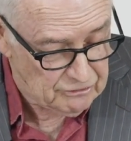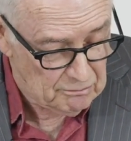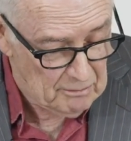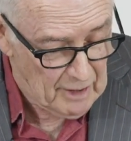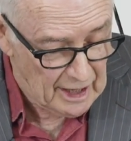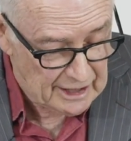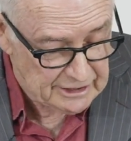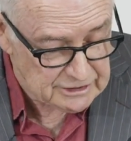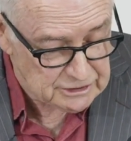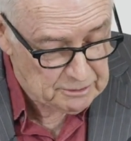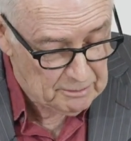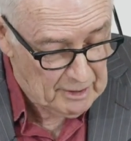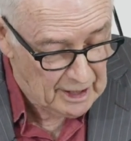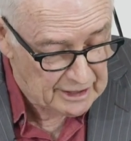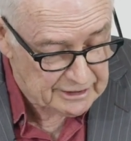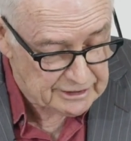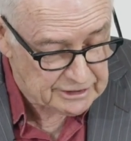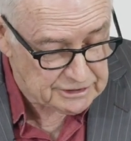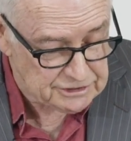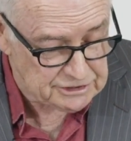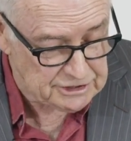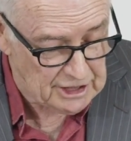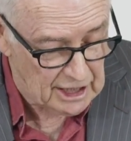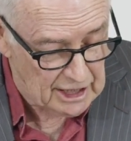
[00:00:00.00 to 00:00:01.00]
remains about
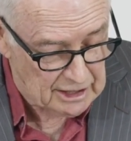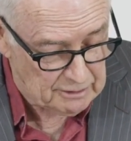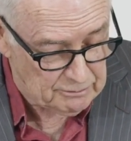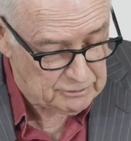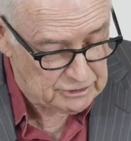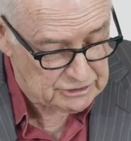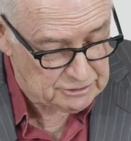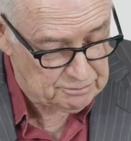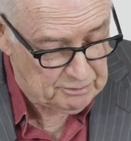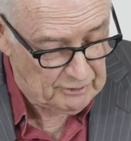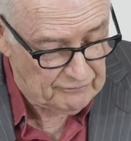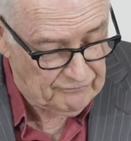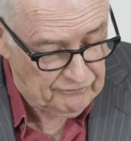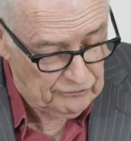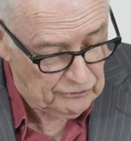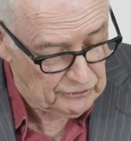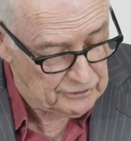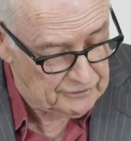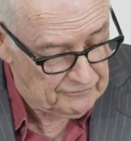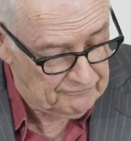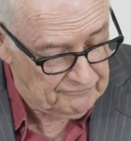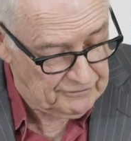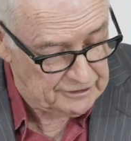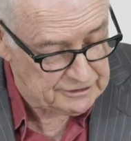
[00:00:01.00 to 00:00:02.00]
the same as before
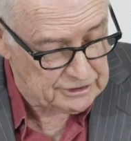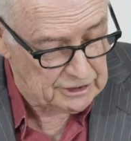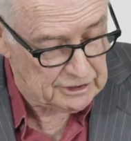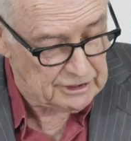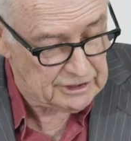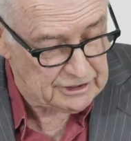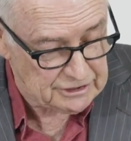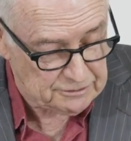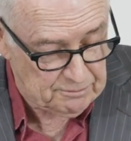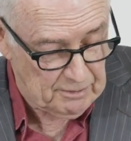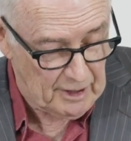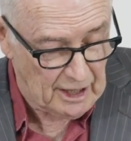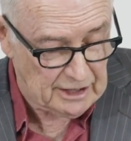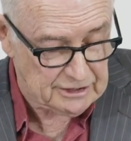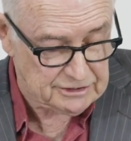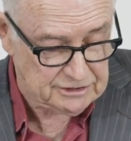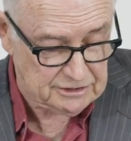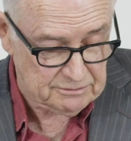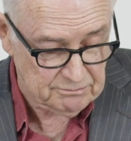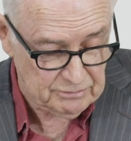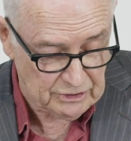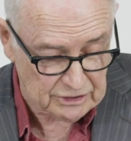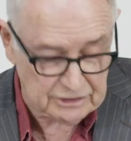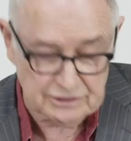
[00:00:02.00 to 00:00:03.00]
the fiscal
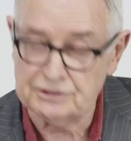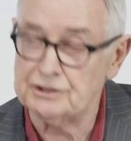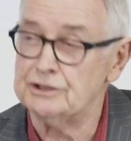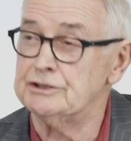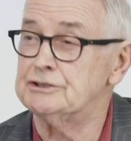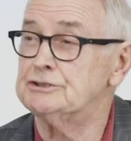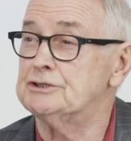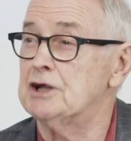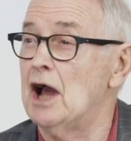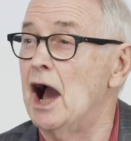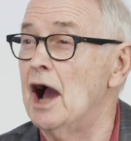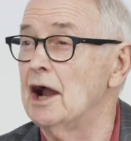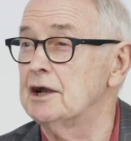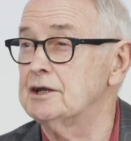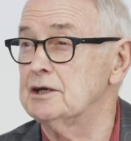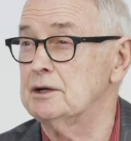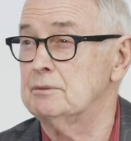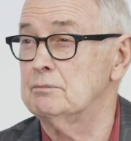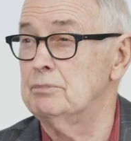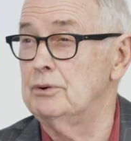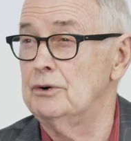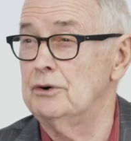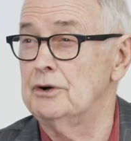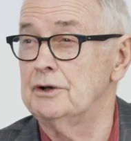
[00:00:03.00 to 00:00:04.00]
expansion because the
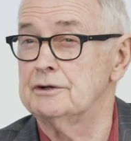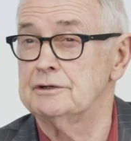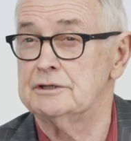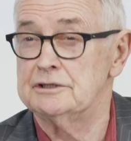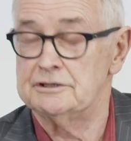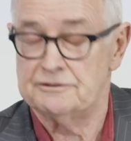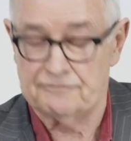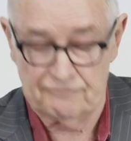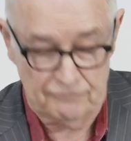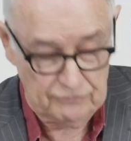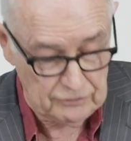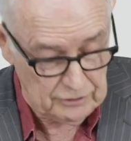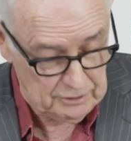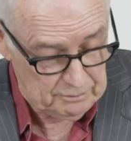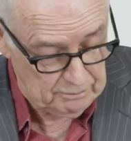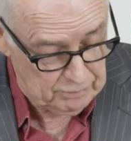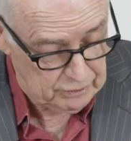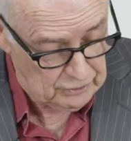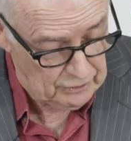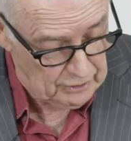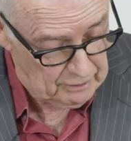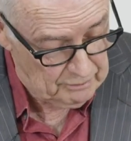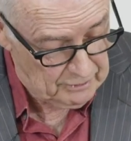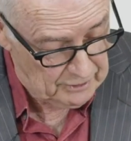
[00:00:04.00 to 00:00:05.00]
starting point is full
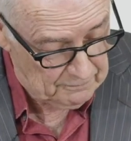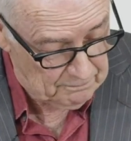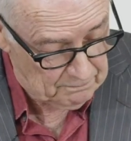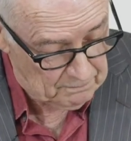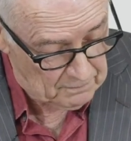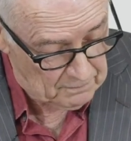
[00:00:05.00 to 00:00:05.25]
employment.